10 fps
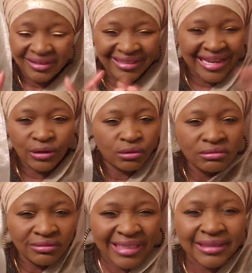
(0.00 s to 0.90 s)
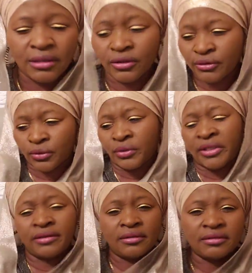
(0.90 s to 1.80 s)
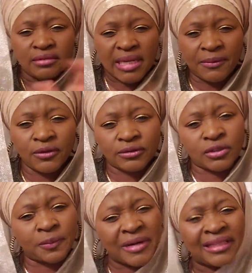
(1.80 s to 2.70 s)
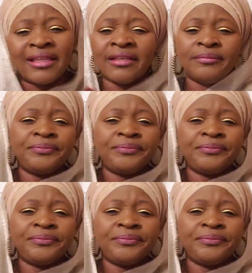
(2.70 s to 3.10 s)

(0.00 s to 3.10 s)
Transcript: Now, that's a long story. I'm going to stop right there.